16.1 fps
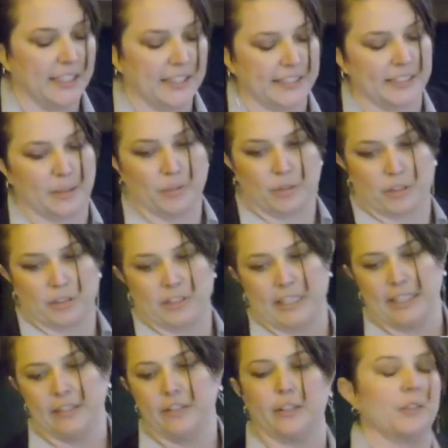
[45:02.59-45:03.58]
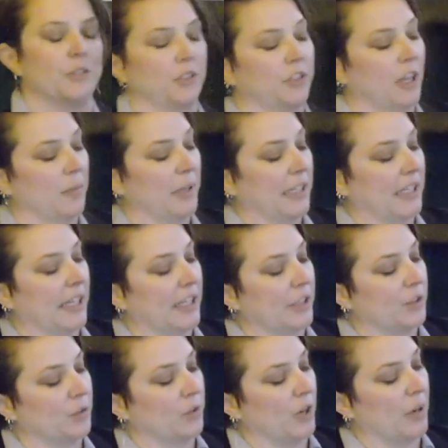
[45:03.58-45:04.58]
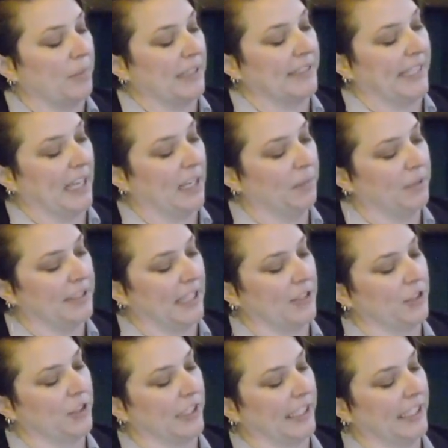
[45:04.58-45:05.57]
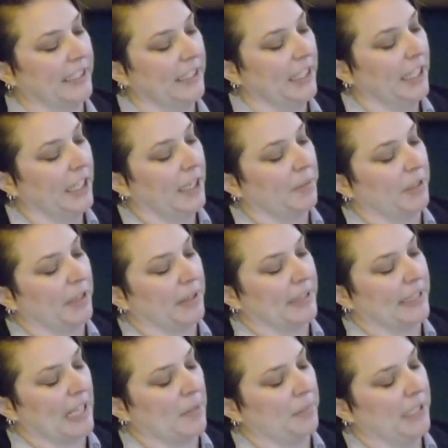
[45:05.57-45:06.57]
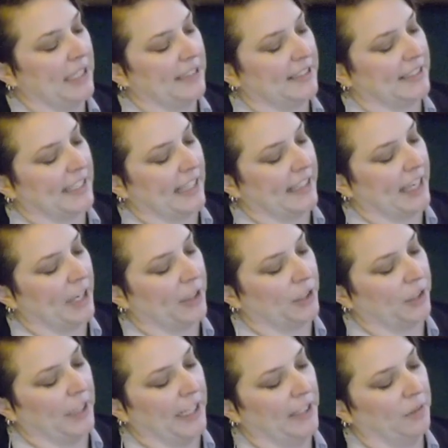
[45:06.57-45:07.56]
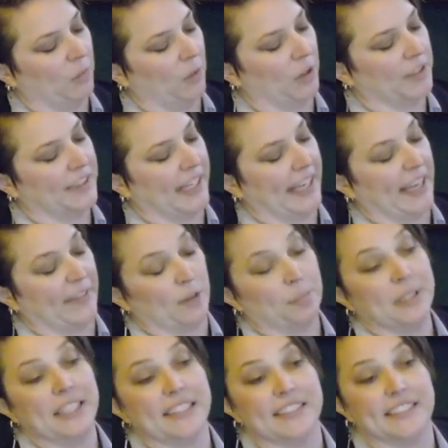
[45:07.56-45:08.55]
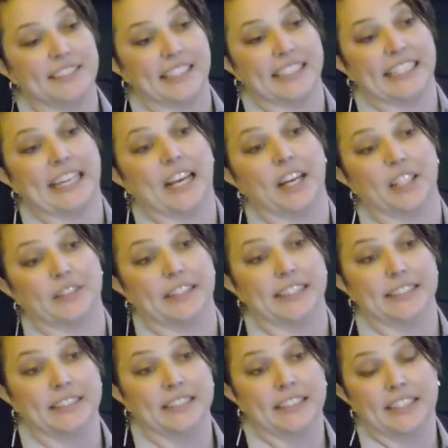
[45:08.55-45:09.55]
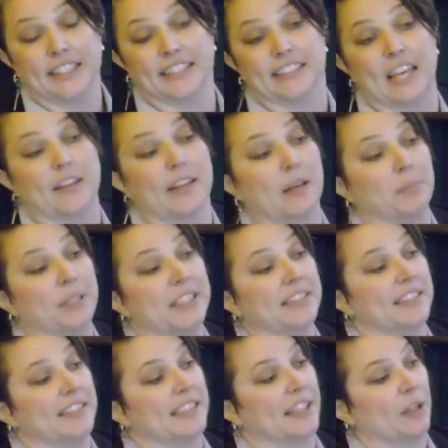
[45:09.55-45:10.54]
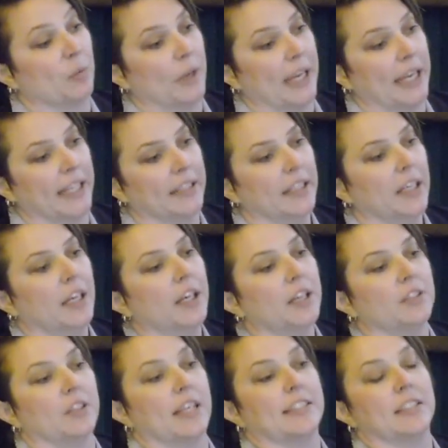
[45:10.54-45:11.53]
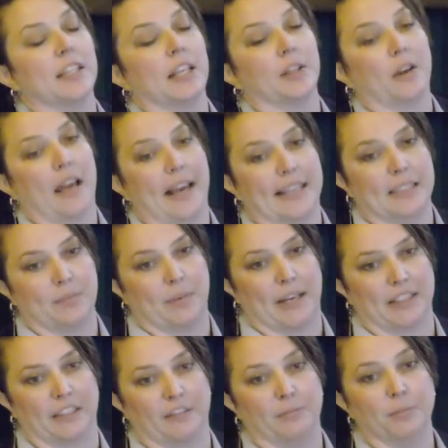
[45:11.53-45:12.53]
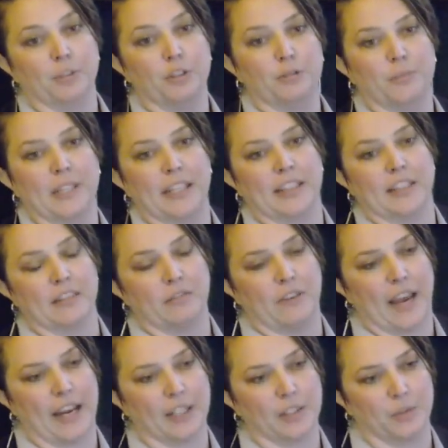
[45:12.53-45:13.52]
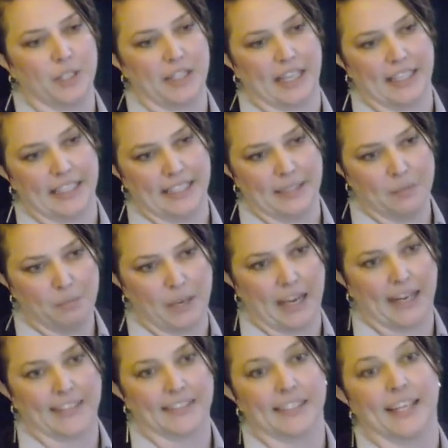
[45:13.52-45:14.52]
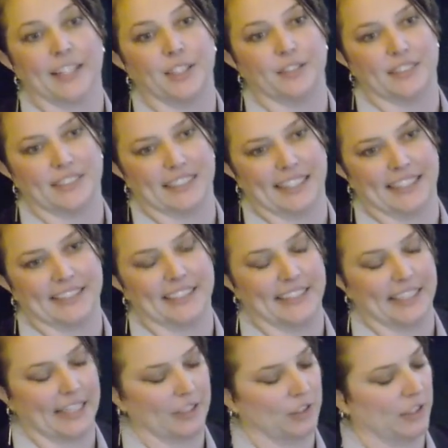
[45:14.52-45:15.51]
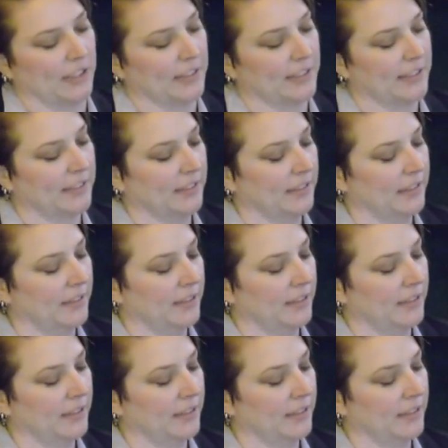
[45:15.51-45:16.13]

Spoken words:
Similarly, those are coming in and dropping down potentially, but that means is that now your end walls can't have a piece sticking out of it, because now that piece is in the way. So that's another aspect of movement in the factory that impacts how you design connections.